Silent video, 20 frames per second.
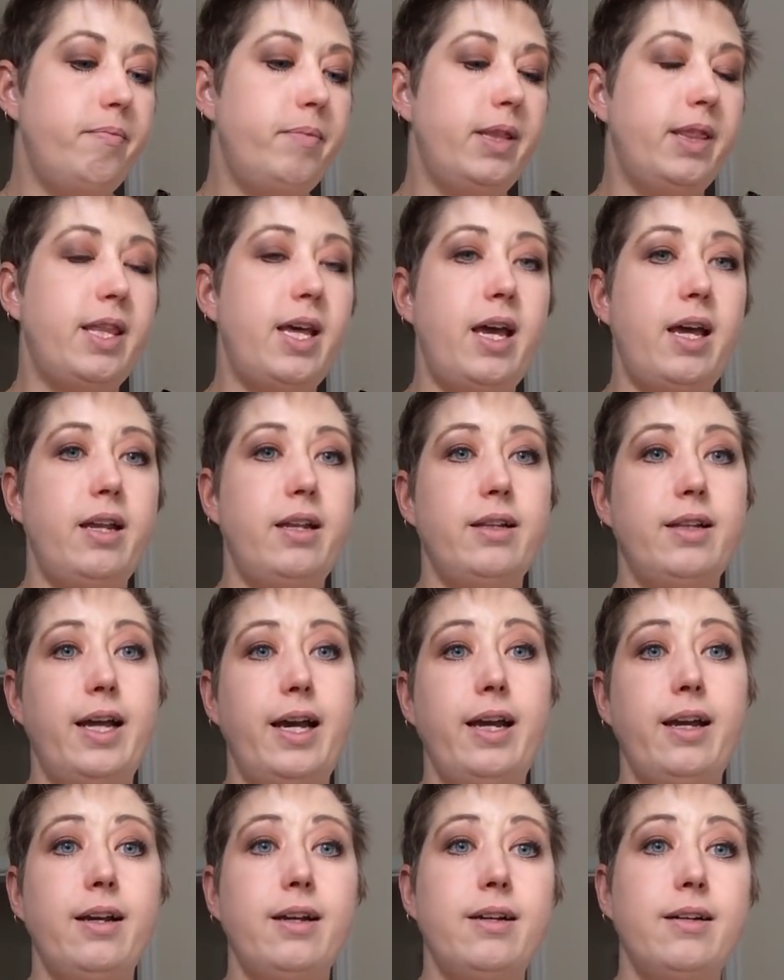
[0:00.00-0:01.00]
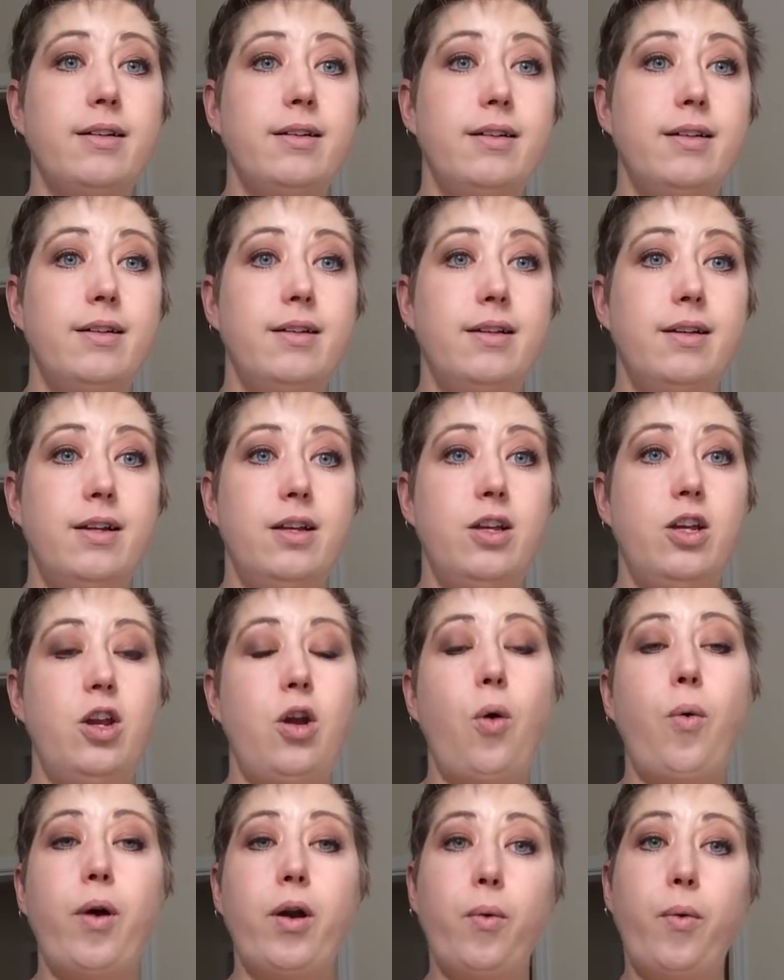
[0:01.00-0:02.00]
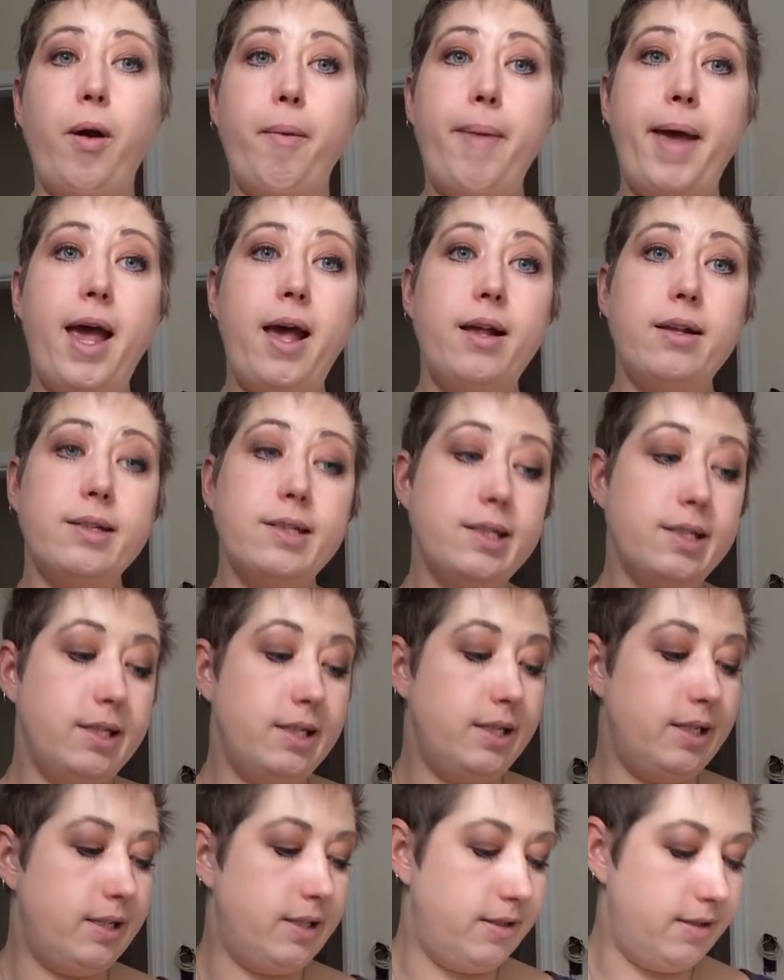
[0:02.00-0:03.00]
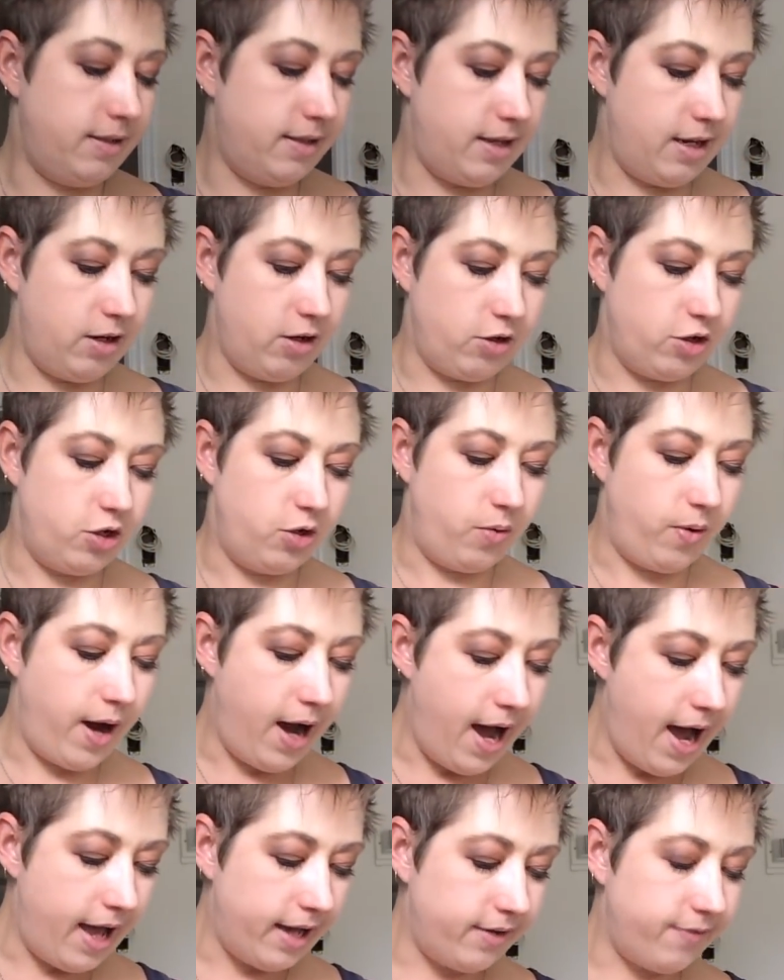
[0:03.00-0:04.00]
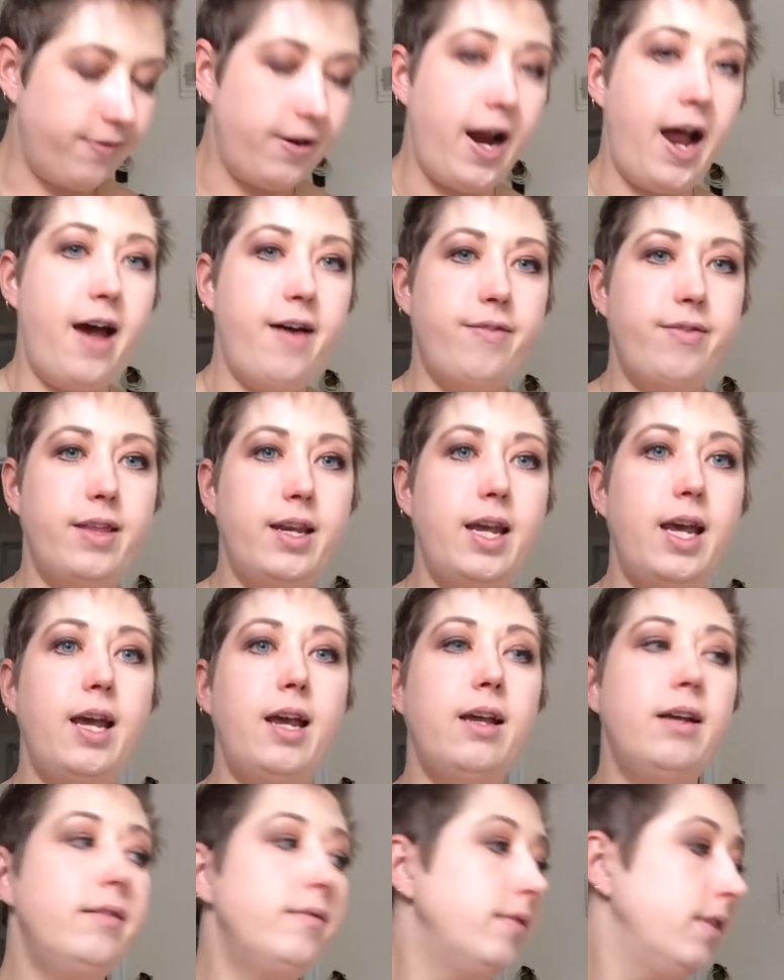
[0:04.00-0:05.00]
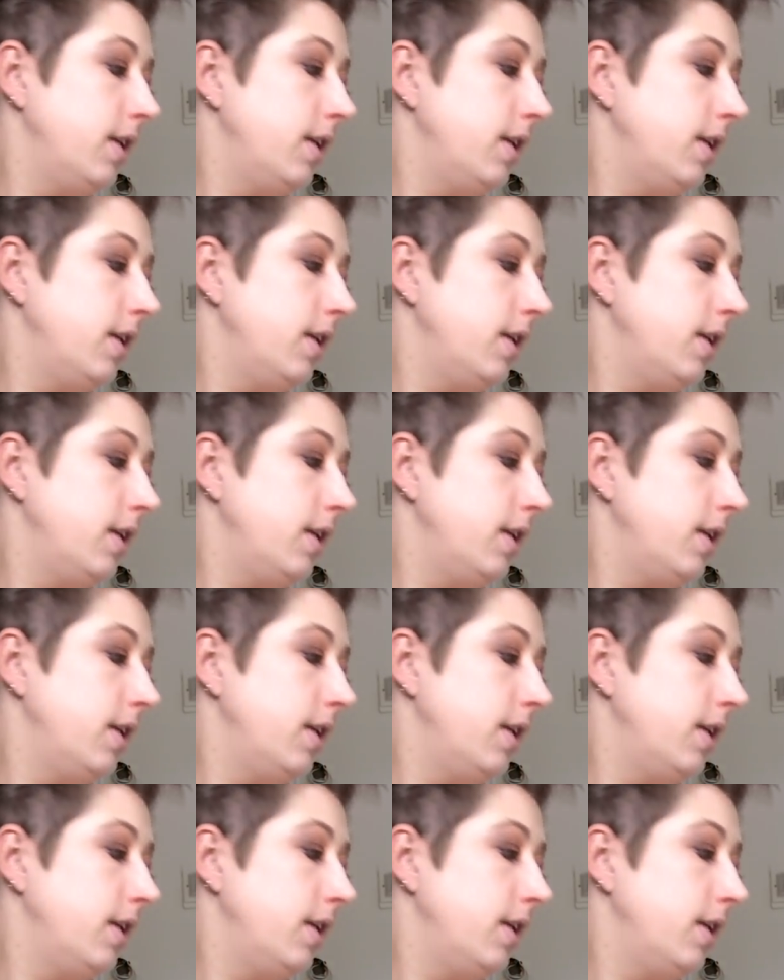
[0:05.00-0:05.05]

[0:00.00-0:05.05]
but then, like, you don't want to wear pants because then you're too hot for half the day.